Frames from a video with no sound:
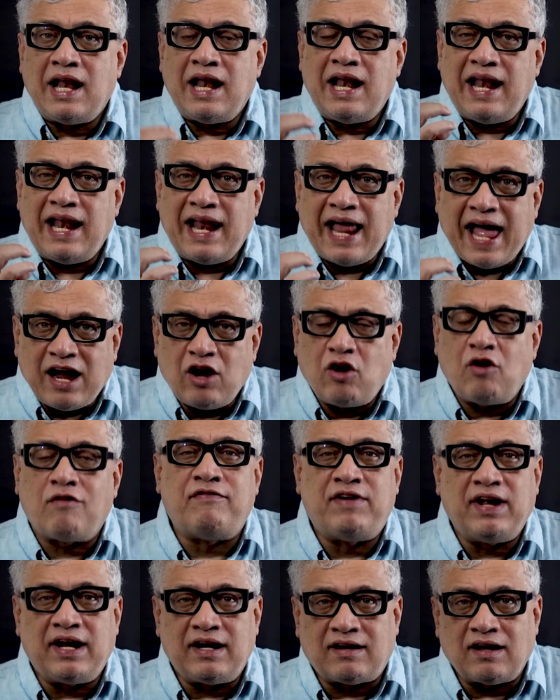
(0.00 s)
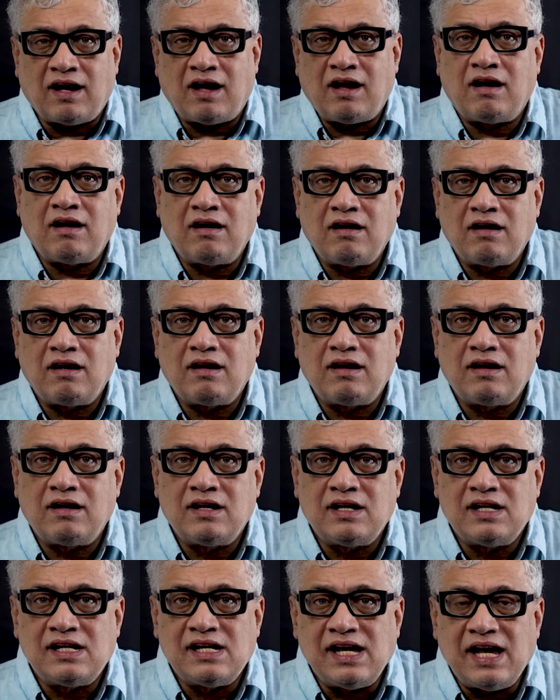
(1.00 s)
Lack of data
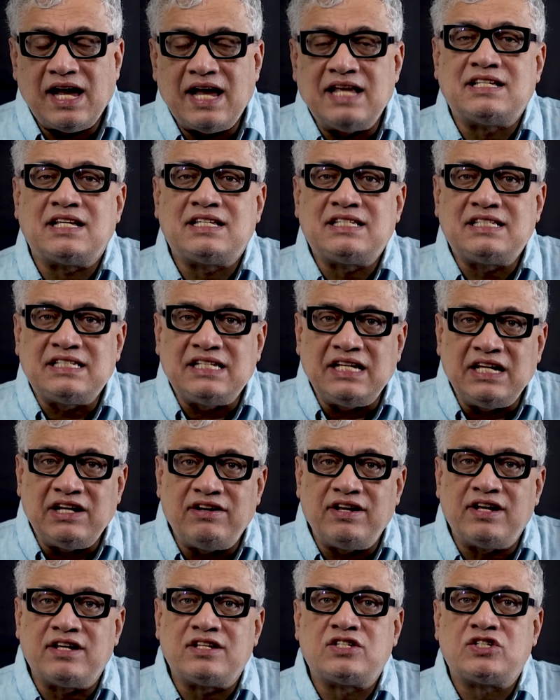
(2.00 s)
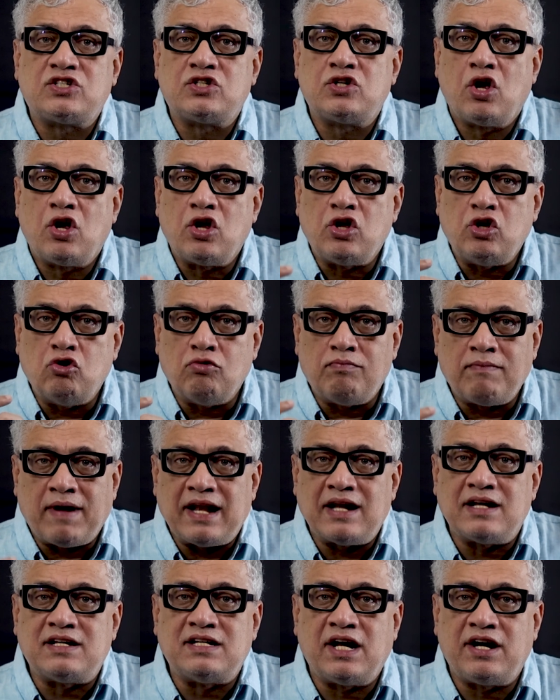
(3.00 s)
is a serious
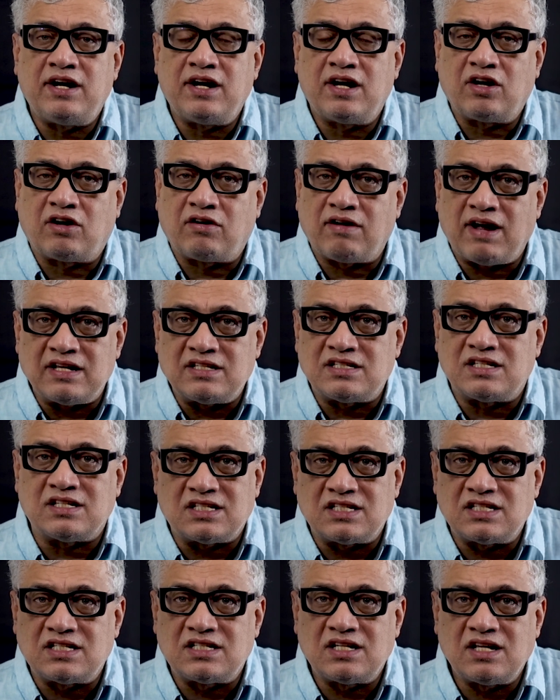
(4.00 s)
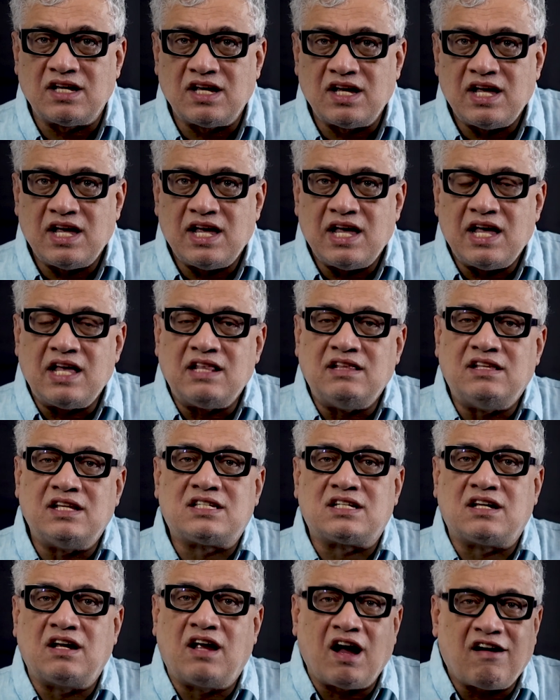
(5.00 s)
humanitarian crisis.
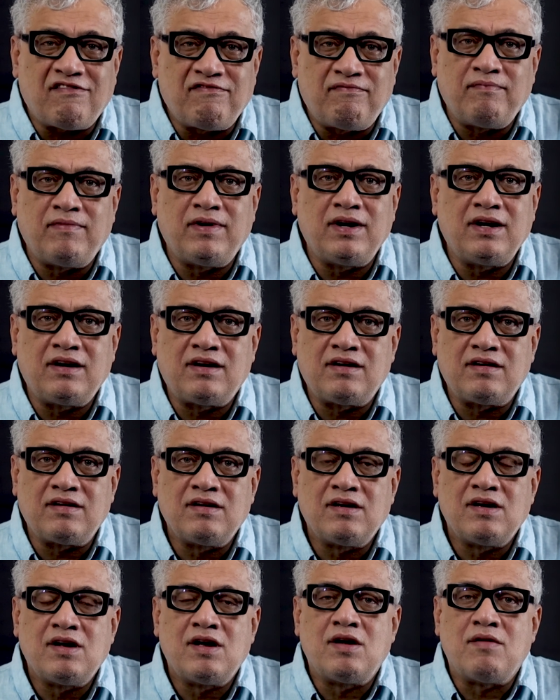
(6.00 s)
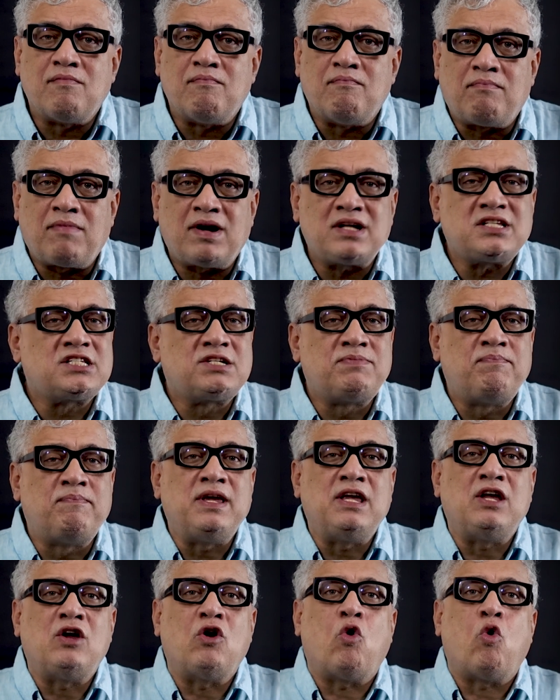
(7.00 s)
This government must
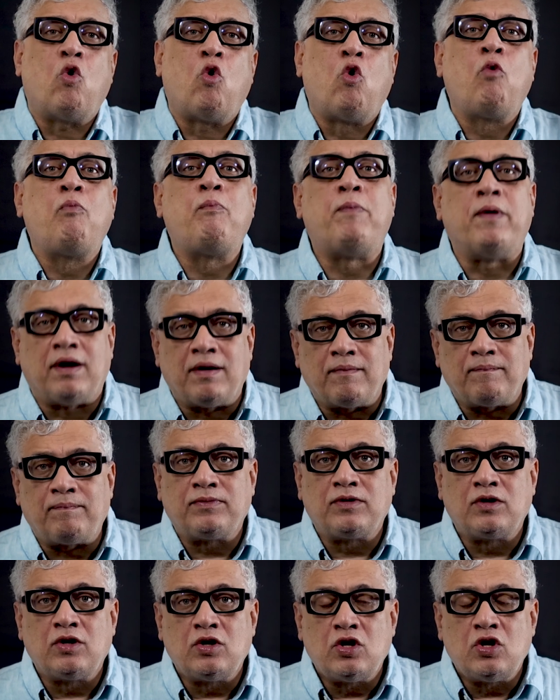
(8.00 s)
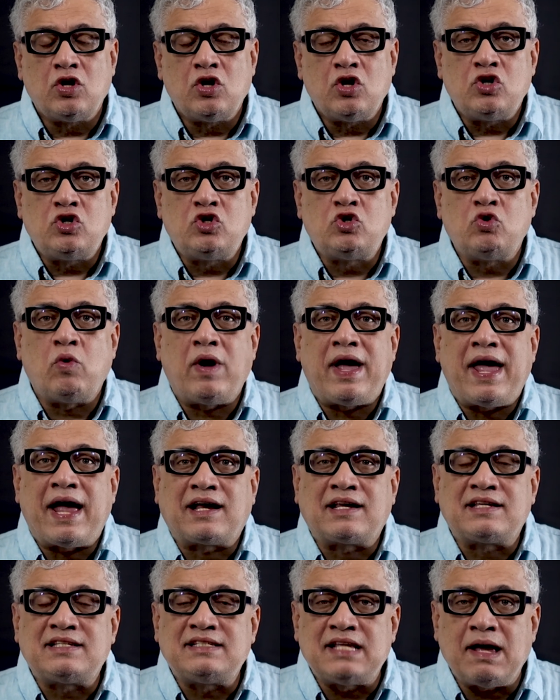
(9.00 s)
be open to
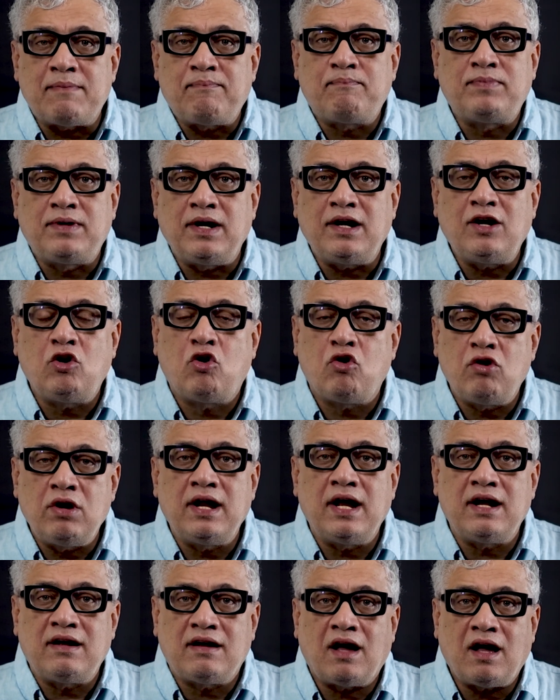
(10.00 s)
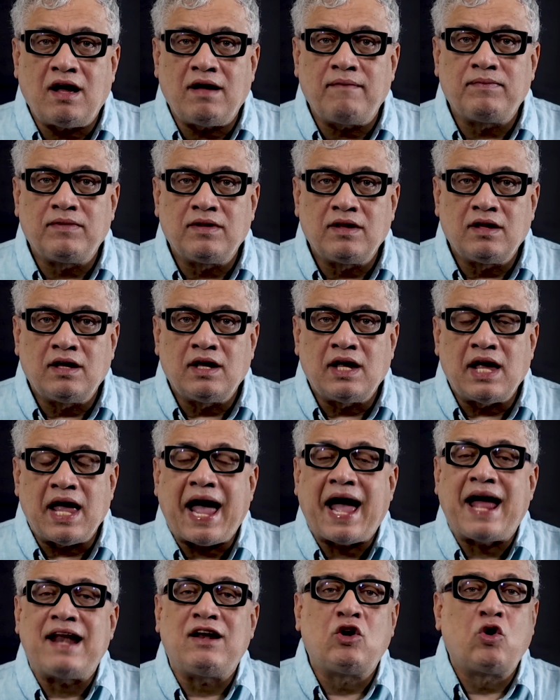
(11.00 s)
accepting good data
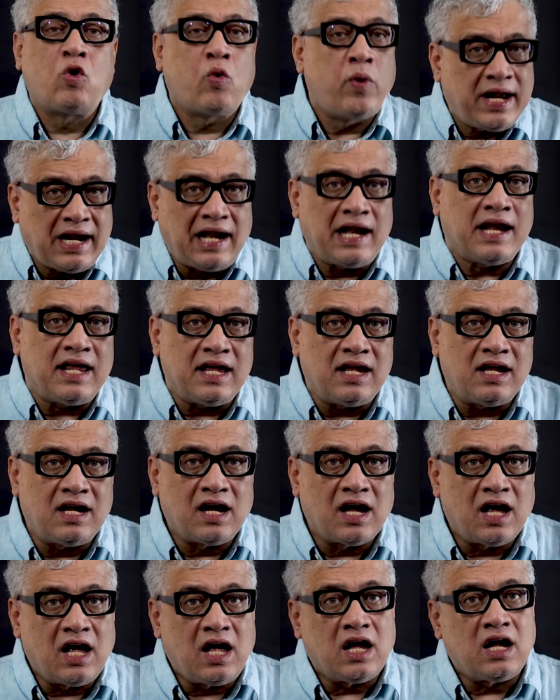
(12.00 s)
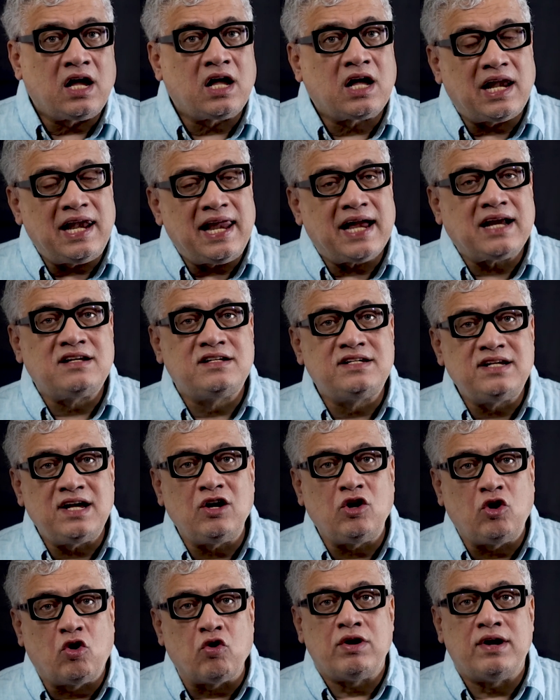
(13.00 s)
and quickly
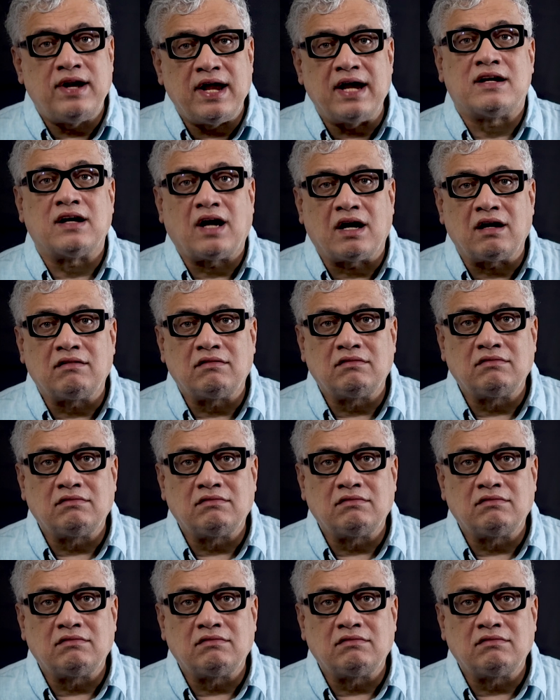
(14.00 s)
collecting good data.